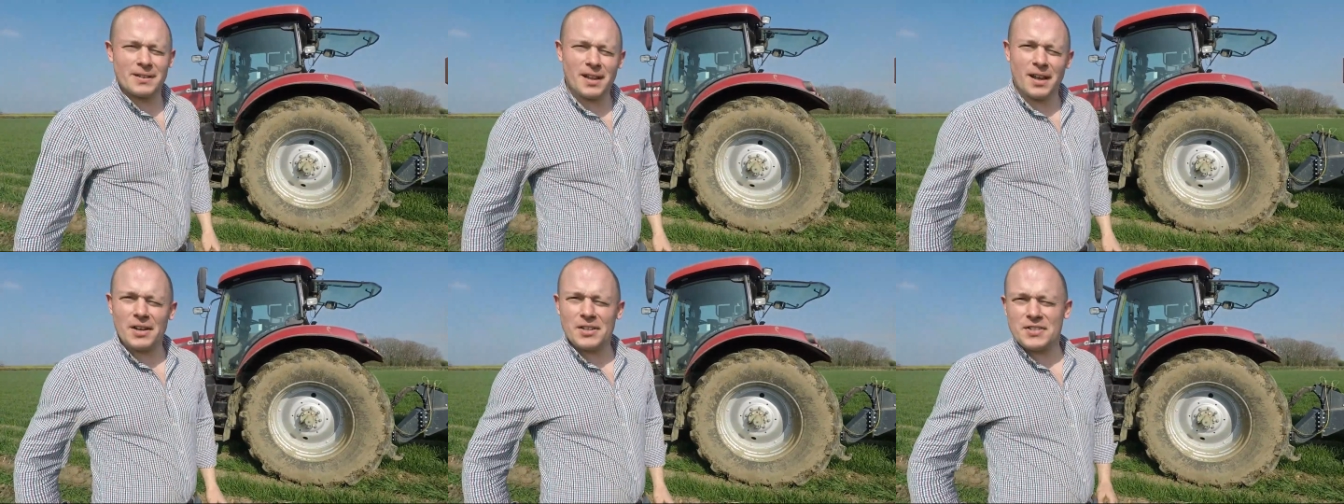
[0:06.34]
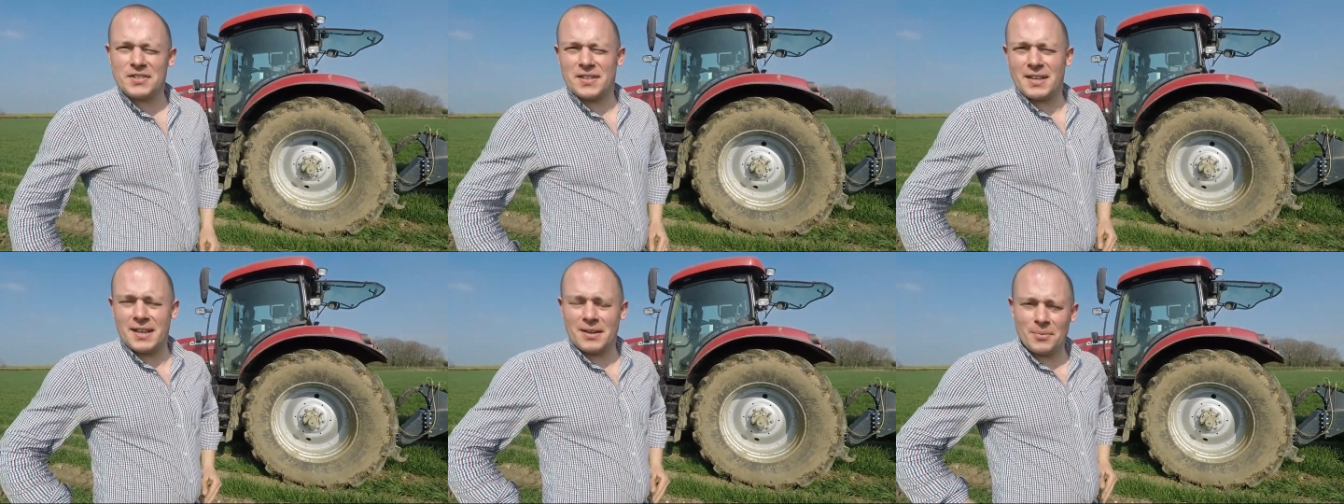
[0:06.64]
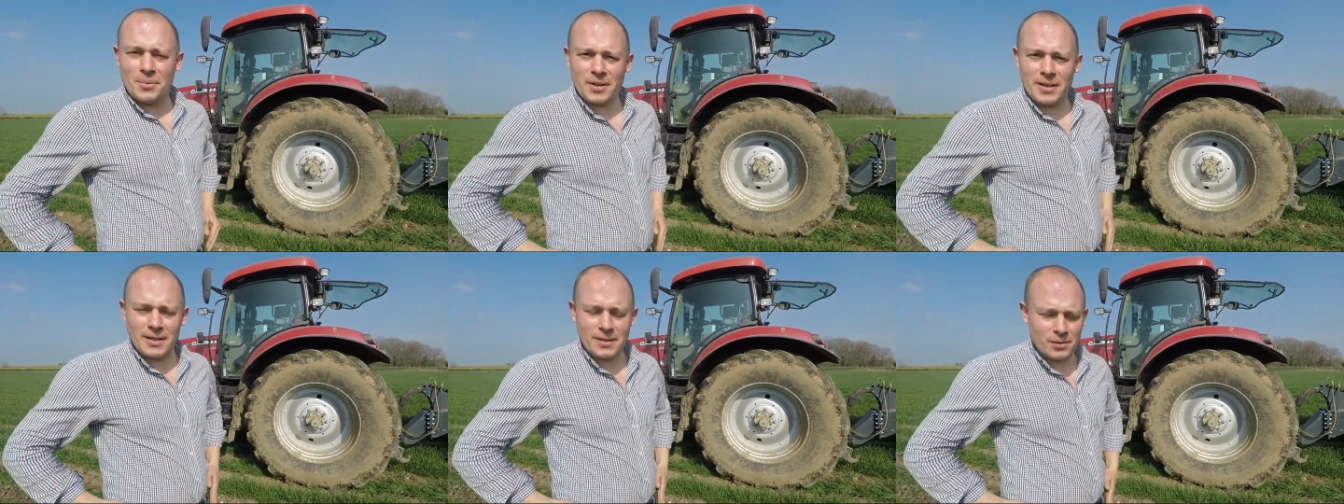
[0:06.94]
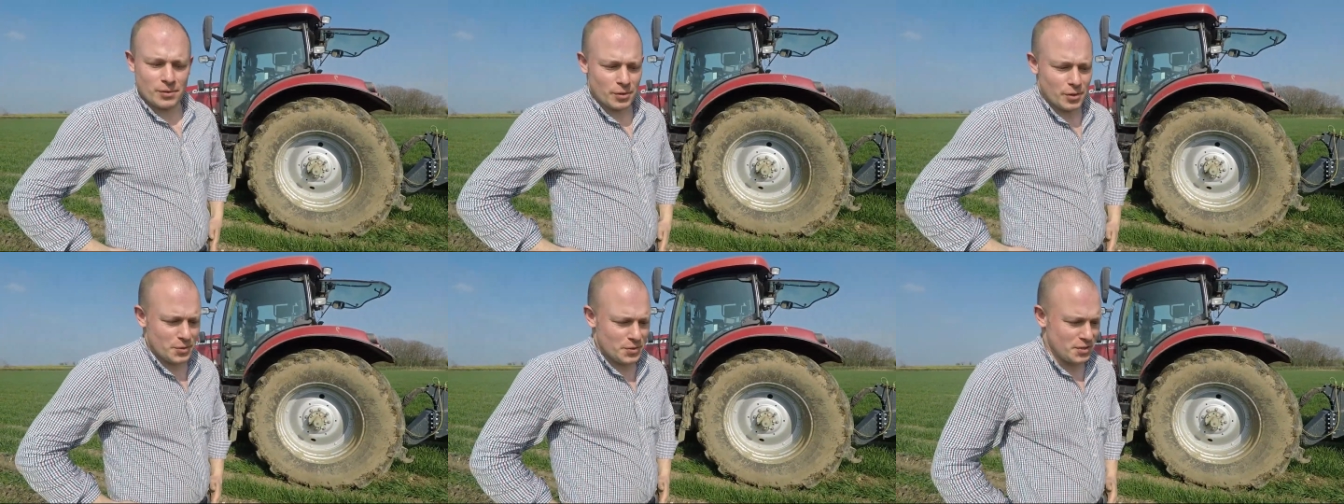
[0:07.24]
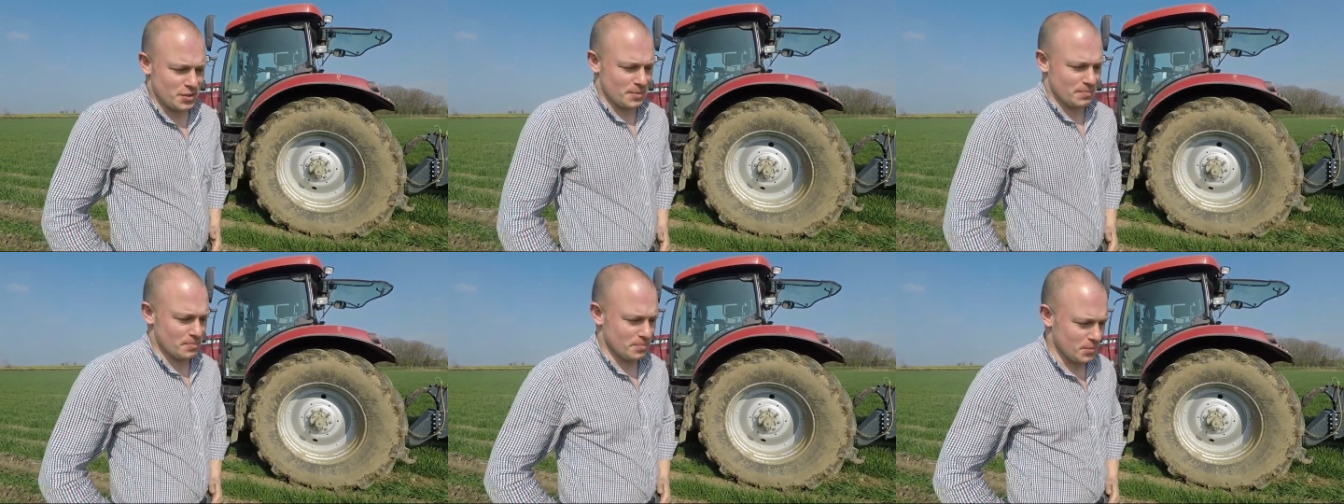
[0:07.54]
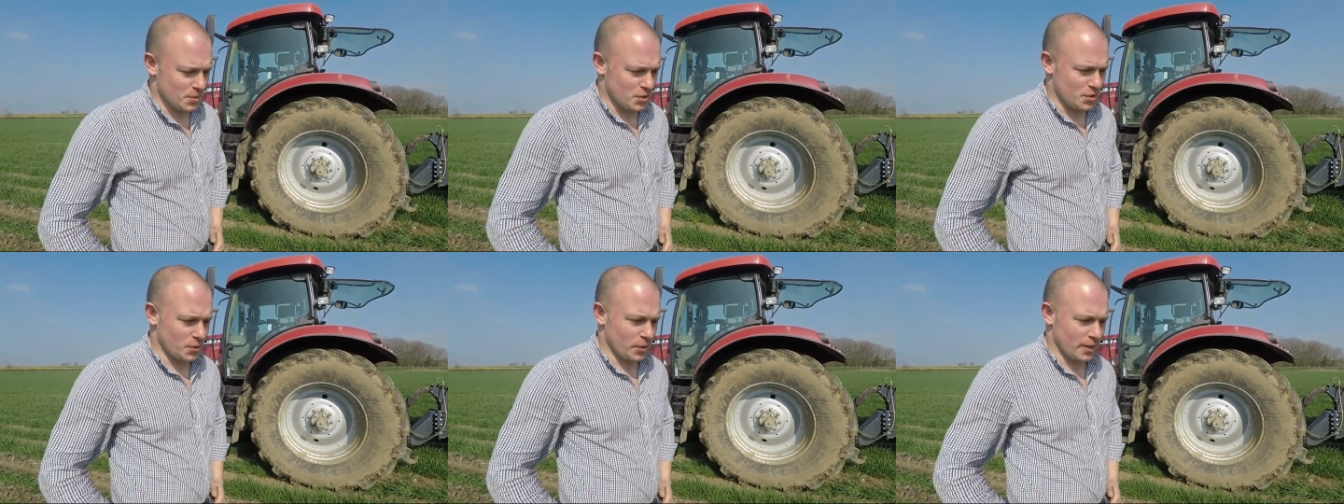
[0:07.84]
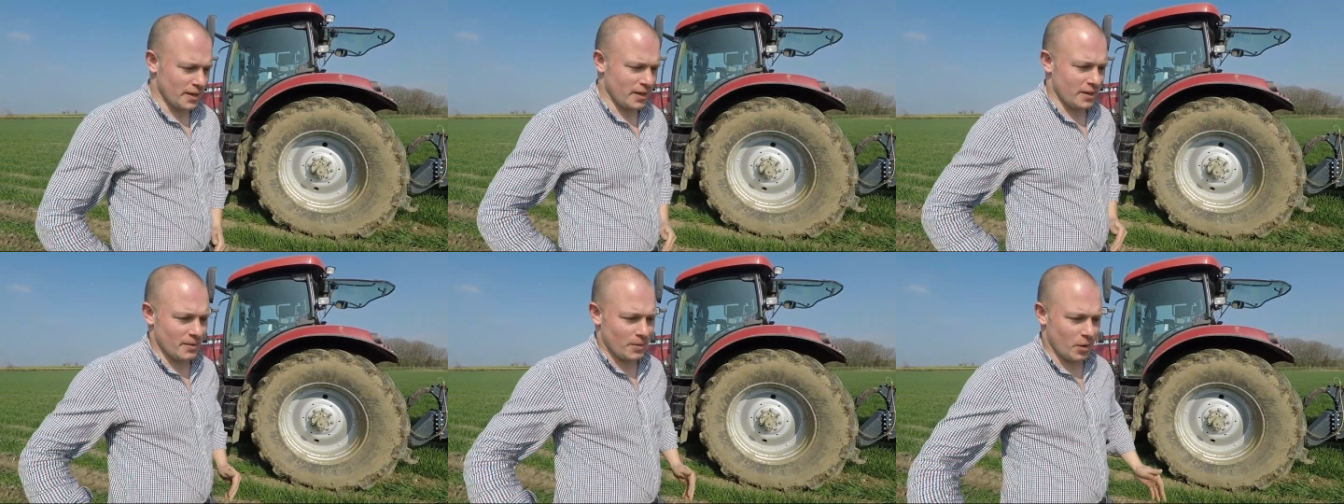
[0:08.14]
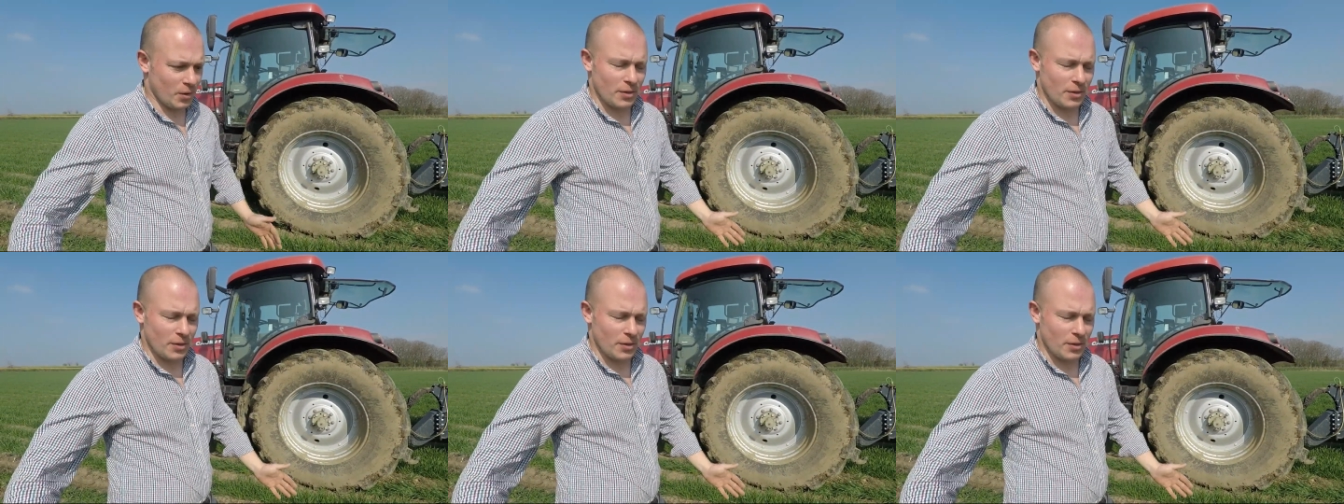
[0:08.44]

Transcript: Last year we grew some soya